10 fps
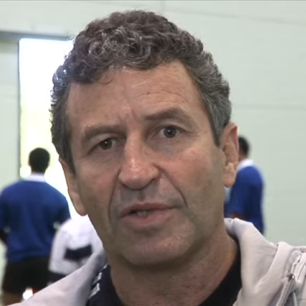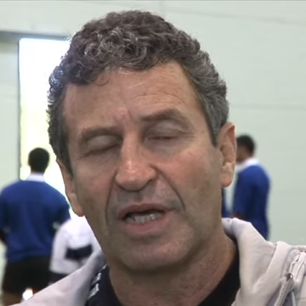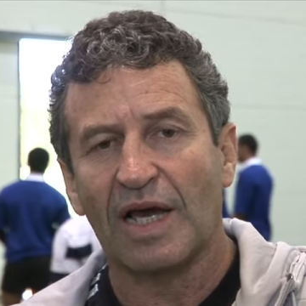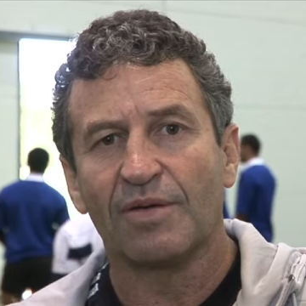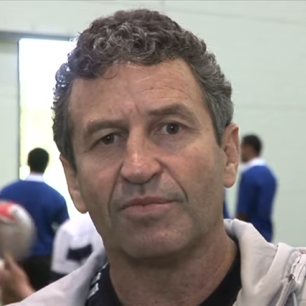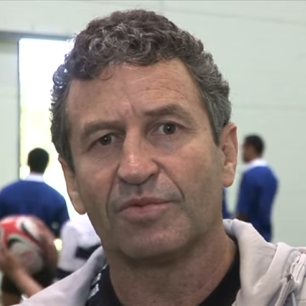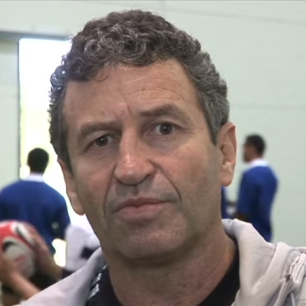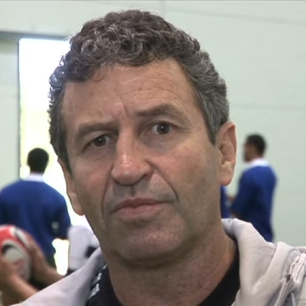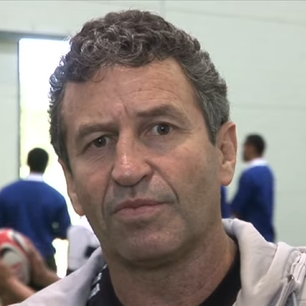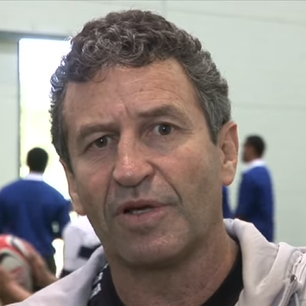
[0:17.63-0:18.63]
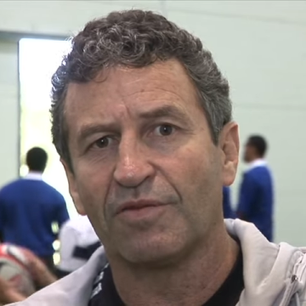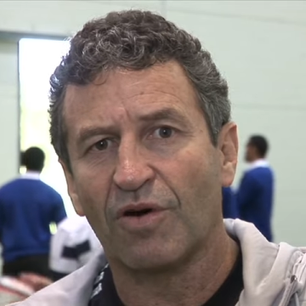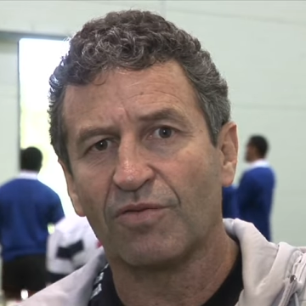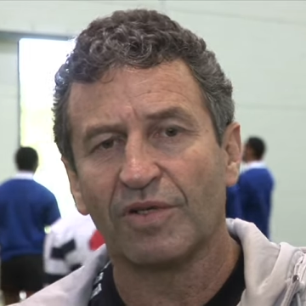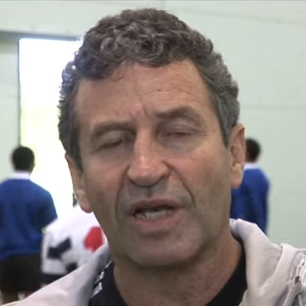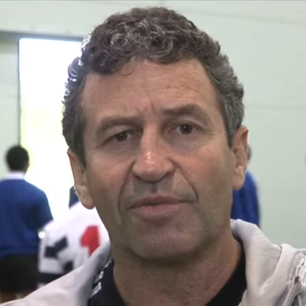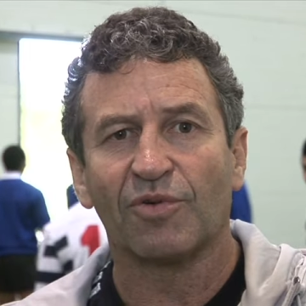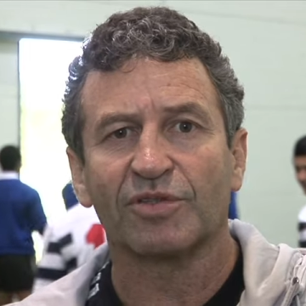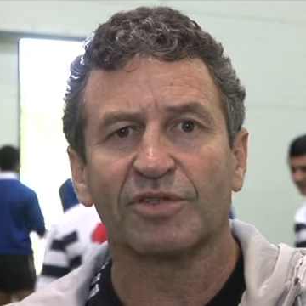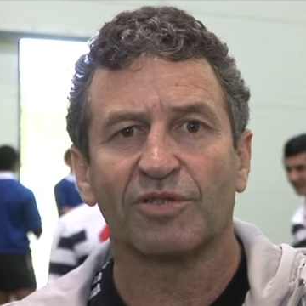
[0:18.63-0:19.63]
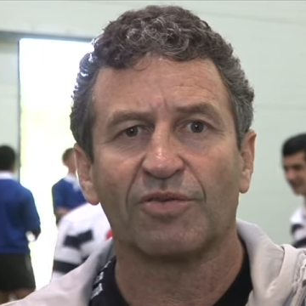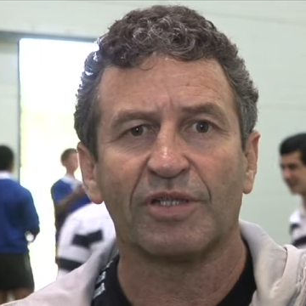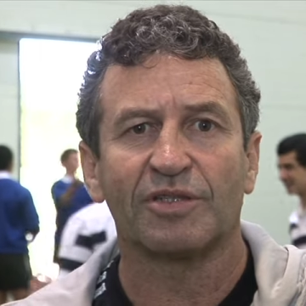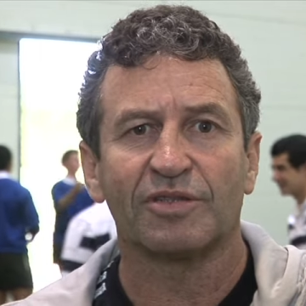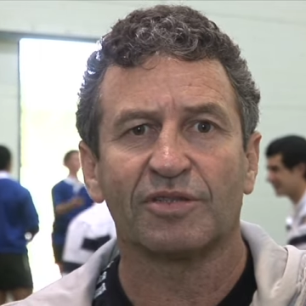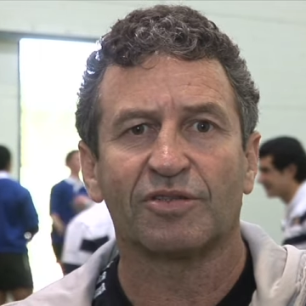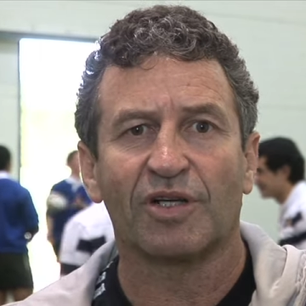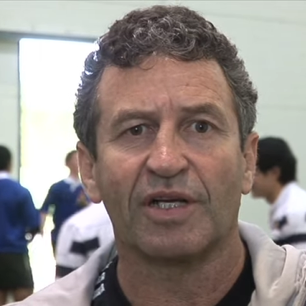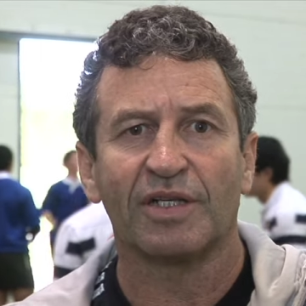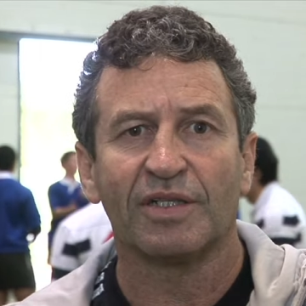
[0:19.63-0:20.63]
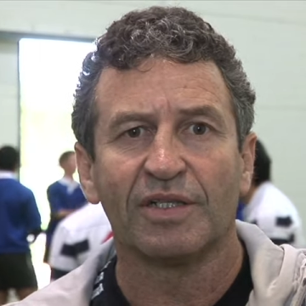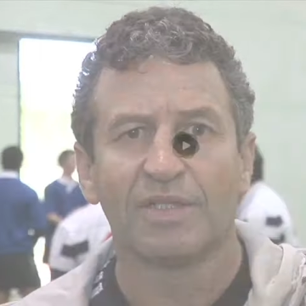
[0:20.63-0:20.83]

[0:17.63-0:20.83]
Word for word: games, being involved in game-like situations at training.